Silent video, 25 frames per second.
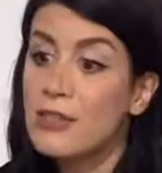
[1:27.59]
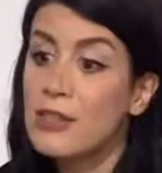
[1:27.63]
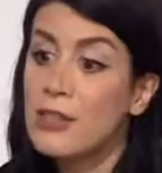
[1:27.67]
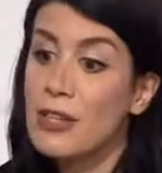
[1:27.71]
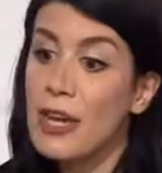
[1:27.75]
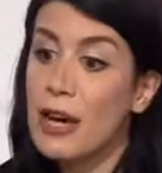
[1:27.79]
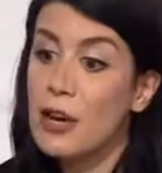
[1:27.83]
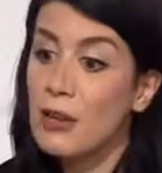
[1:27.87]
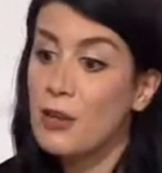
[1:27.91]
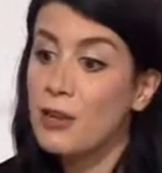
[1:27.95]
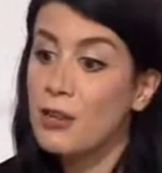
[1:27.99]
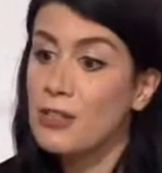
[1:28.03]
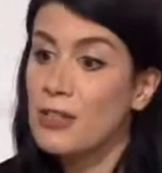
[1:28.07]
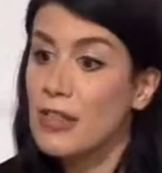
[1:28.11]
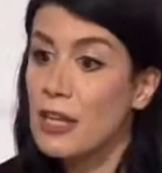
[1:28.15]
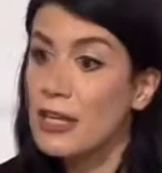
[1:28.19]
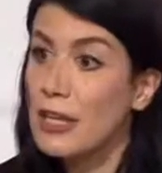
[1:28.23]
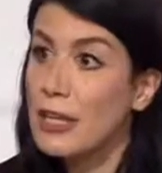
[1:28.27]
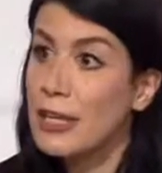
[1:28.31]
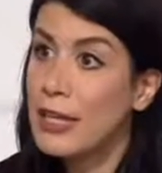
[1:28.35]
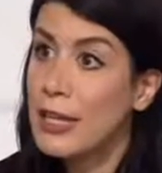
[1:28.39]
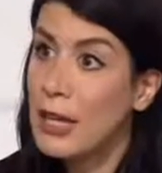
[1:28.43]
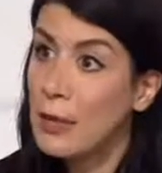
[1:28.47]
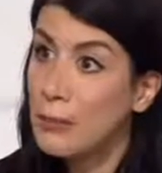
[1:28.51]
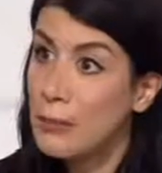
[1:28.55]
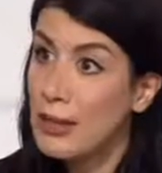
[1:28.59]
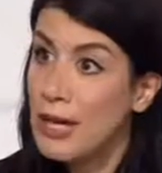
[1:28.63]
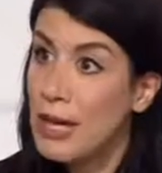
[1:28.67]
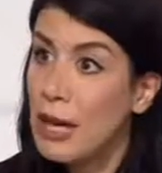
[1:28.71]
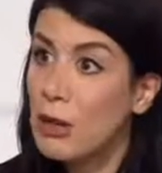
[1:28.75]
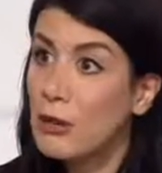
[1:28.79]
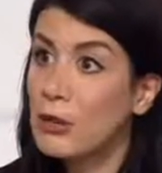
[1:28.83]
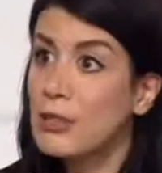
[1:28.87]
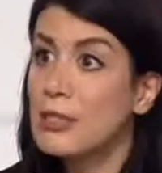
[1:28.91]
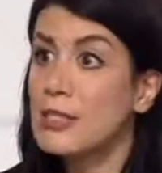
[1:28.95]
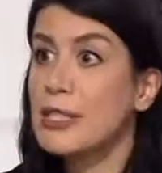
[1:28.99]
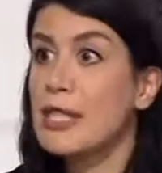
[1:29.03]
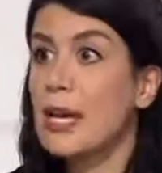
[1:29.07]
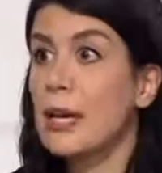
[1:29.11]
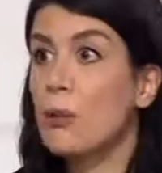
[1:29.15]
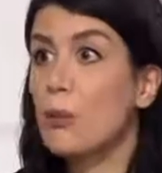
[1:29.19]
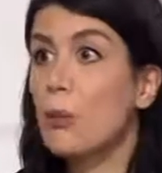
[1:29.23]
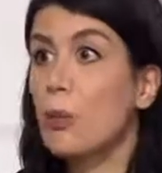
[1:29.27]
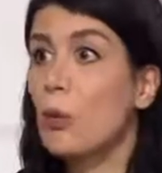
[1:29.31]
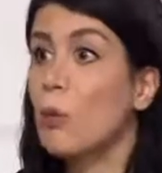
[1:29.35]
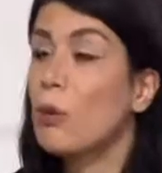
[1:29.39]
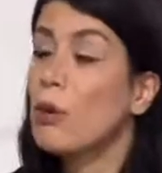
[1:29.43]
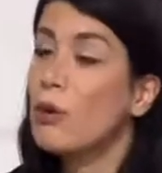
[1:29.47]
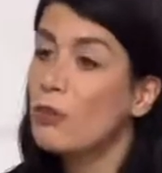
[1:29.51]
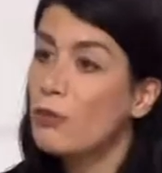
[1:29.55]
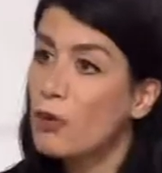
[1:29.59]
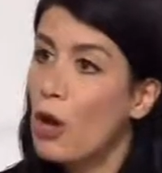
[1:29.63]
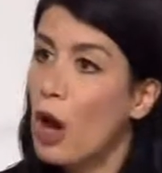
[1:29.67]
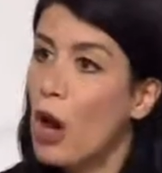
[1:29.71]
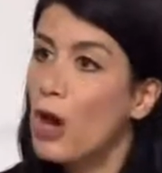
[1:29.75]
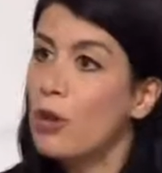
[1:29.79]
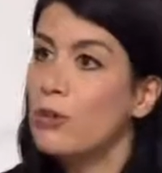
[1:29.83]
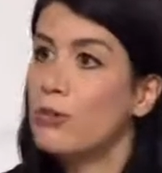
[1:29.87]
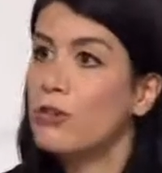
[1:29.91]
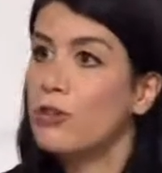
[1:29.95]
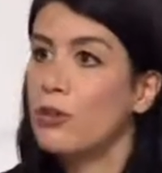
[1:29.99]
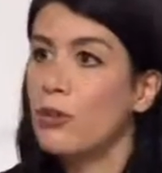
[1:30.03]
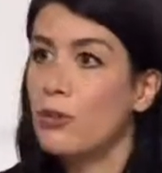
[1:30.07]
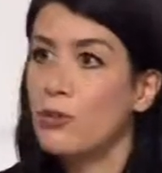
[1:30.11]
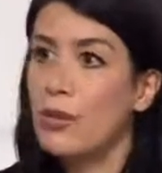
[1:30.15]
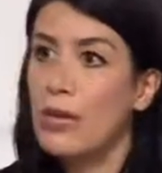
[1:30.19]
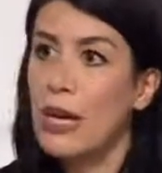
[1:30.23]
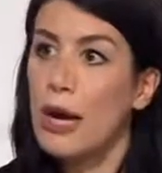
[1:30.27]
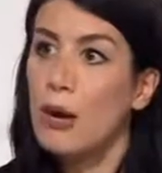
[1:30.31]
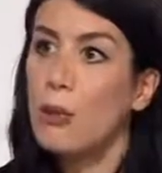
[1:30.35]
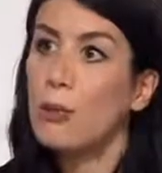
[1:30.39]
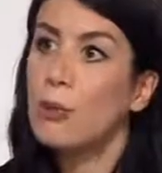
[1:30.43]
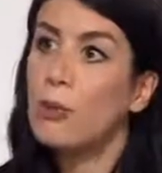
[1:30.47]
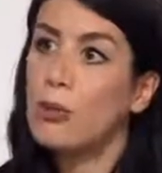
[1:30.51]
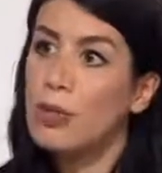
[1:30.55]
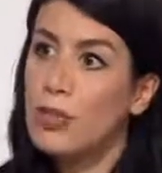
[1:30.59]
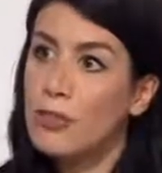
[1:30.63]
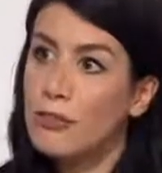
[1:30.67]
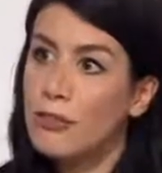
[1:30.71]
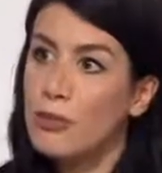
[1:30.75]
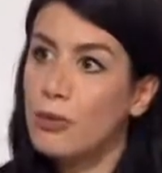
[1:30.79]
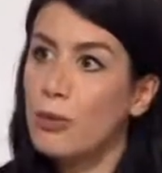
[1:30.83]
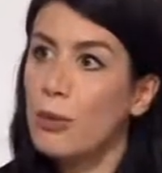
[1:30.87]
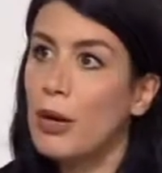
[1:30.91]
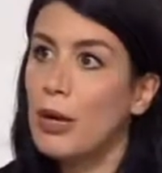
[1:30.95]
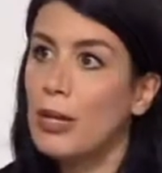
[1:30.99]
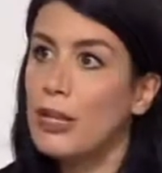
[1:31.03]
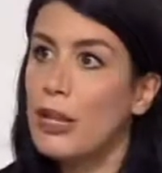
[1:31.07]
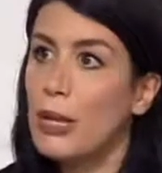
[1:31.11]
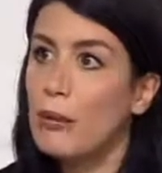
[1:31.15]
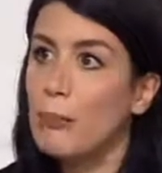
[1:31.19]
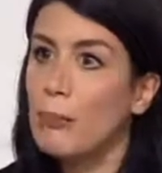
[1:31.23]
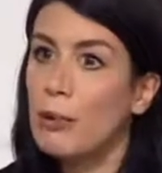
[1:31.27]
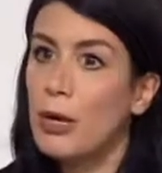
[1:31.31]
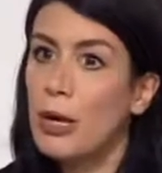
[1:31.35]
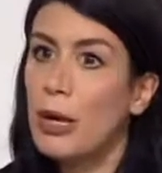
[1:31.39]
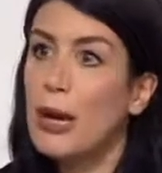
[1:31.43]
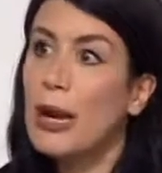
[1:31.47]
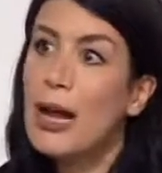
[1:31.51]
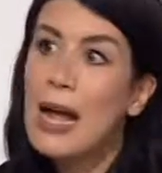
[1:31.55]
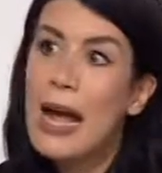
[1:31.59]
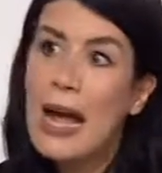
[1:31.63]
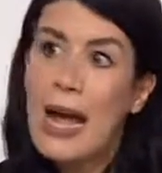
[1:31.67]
And now they're suddenly coming out and saying, well, we'll talk to you now, we'll give you our number.